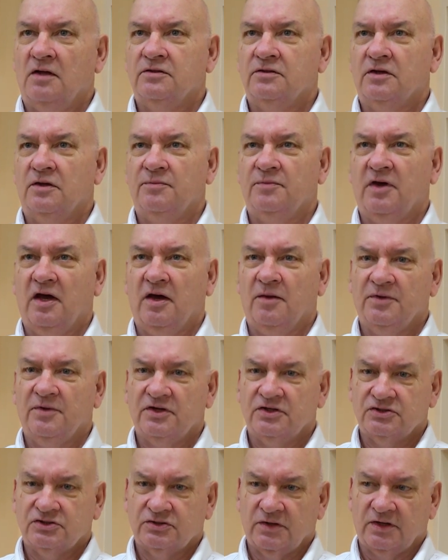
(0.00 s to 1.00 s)
the
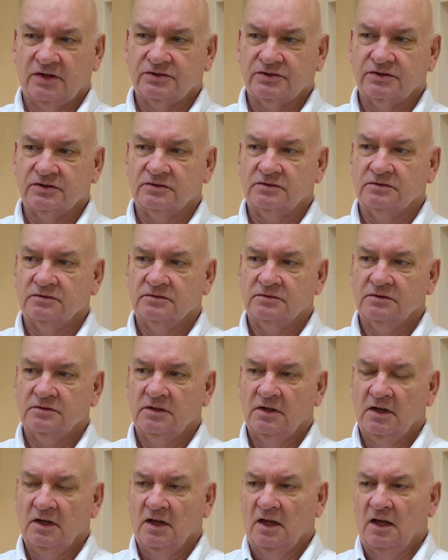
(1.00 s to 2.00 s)
administration
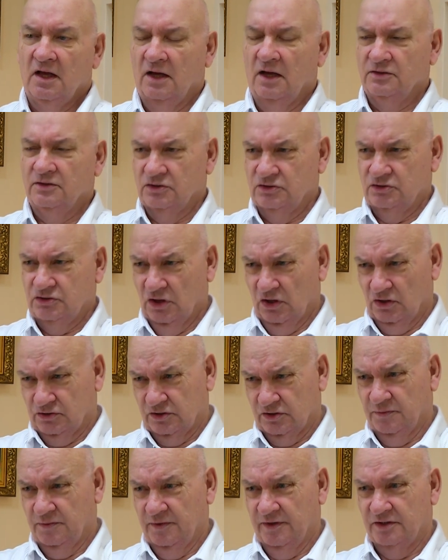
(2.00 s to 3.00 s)
the
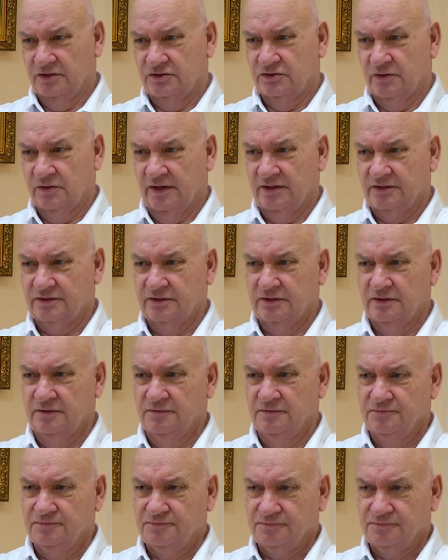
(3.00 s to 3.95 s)
church administration